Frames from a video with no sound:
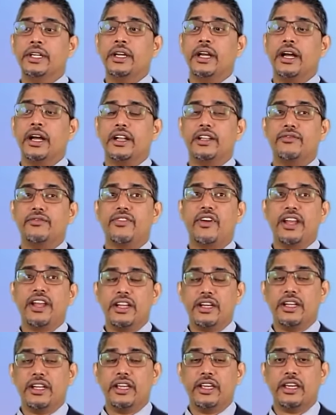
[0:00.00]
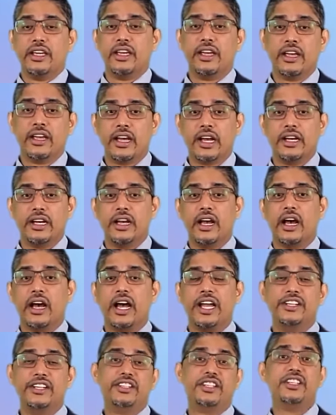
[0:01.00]
And finally,
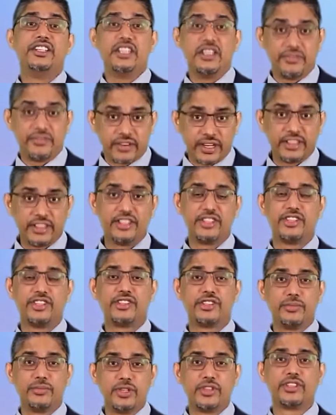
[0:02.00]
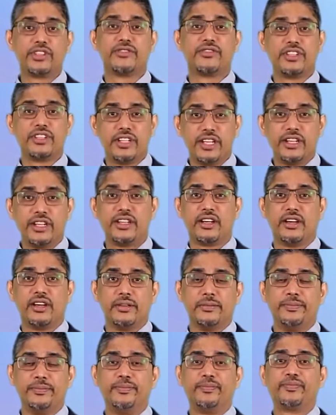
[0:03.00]
identify the distribution of the data
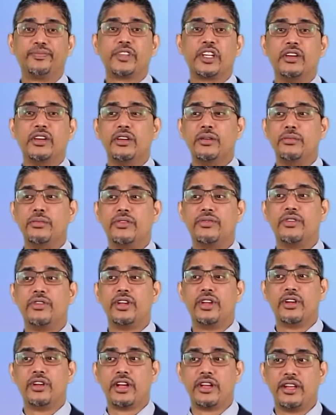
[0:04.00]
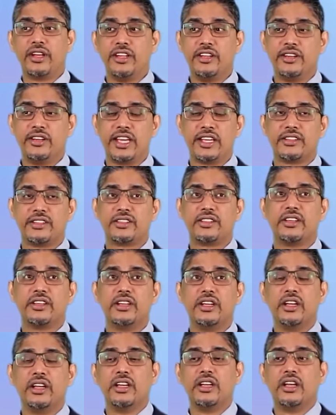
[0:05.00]
before you run any tests.
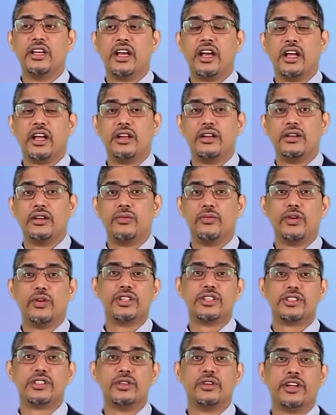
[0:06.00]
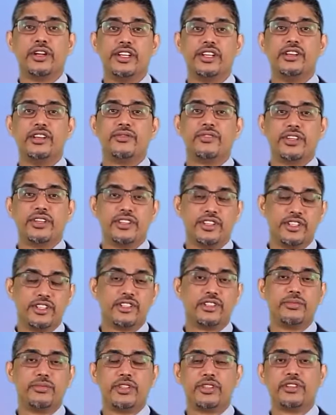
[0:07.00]
And once you identify the
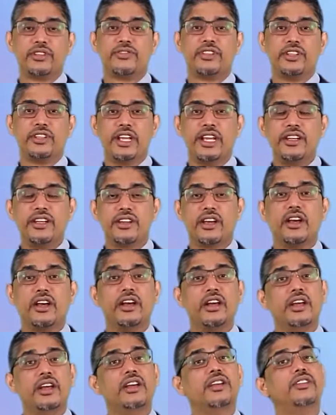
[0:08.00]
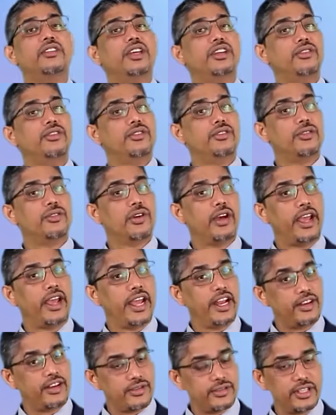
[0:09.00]
distribution of the data, then you do a
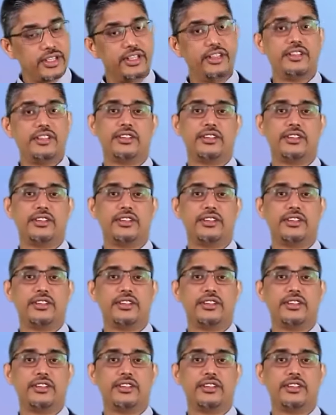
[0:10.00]
heterogeneity